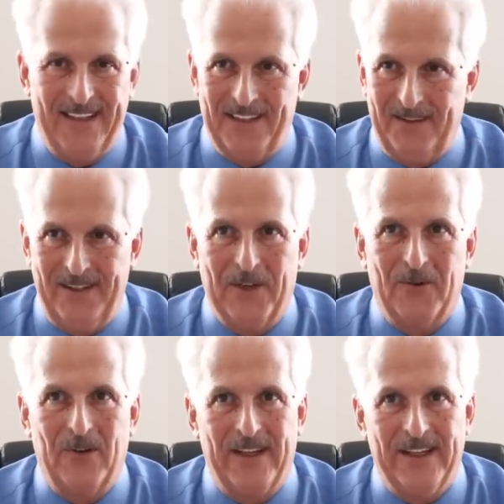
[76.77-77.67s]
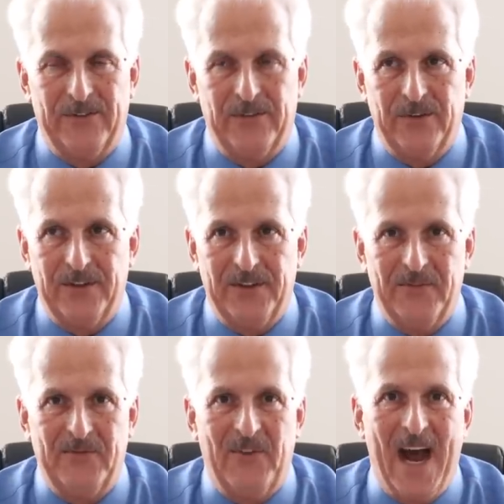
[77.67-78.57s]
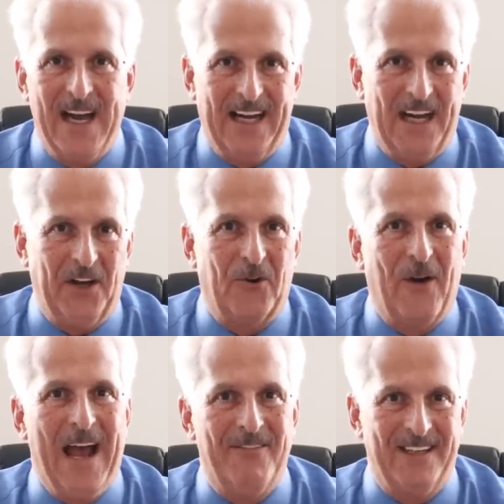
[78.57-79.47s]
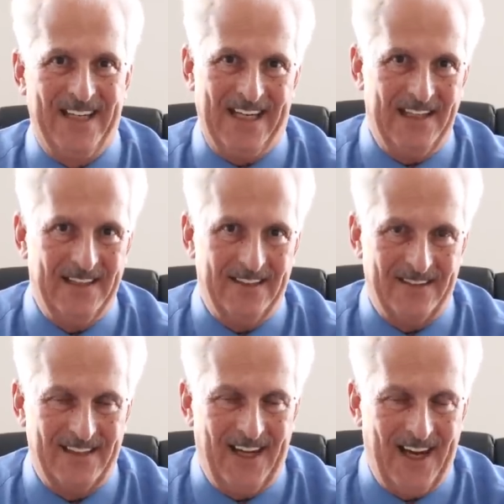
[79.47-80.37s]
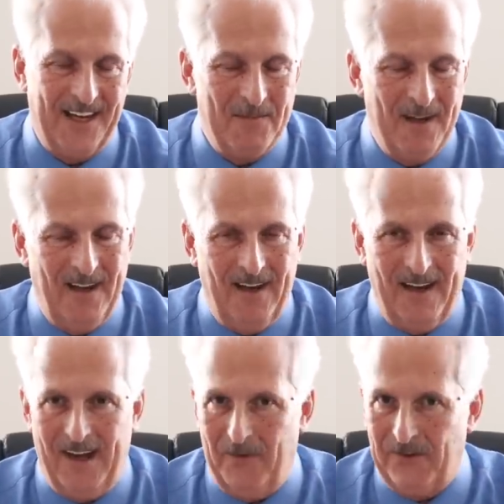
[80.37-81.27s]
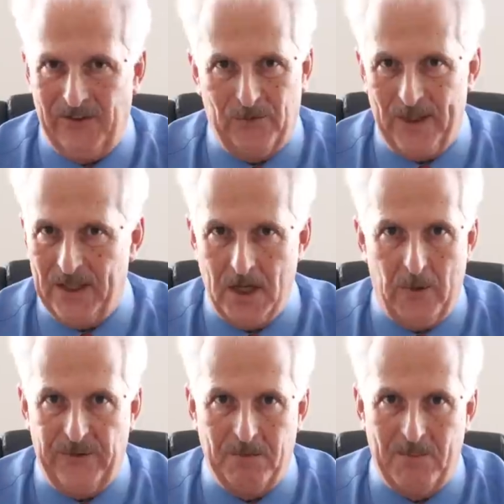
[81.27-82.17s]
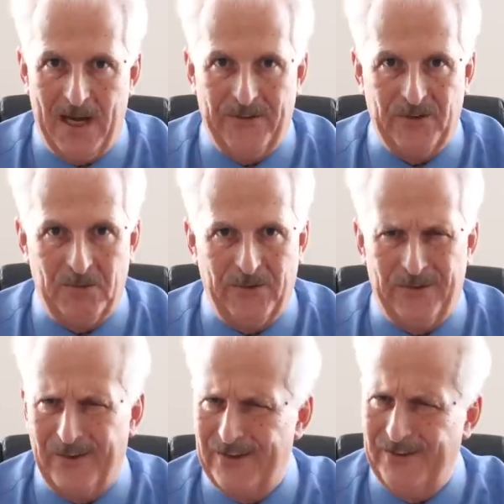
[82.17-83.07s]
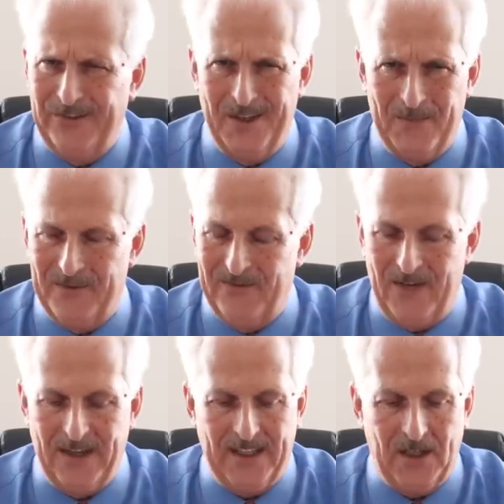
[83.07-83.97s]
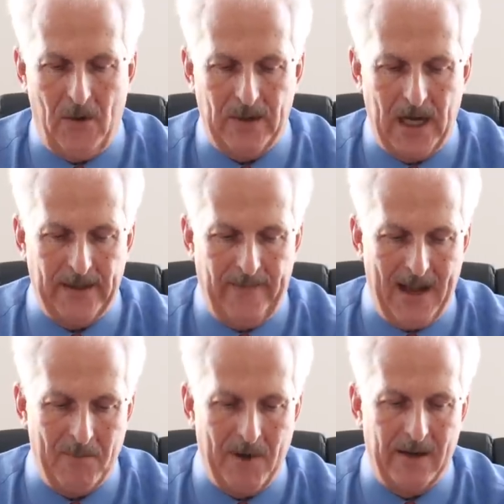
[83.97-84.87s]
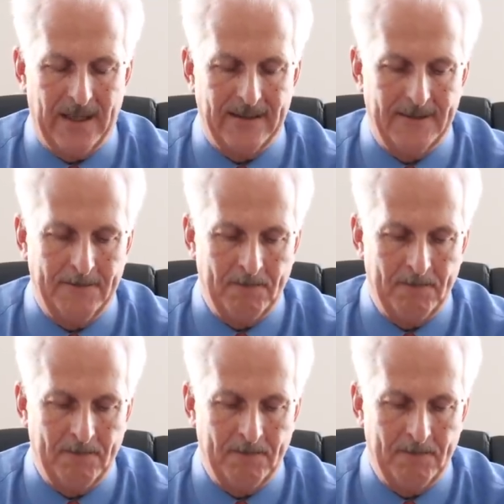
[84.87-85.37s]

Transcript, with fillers: It literally is defying gravity, okay, uh, which as we know is impossible. So there's something funky going on in that market.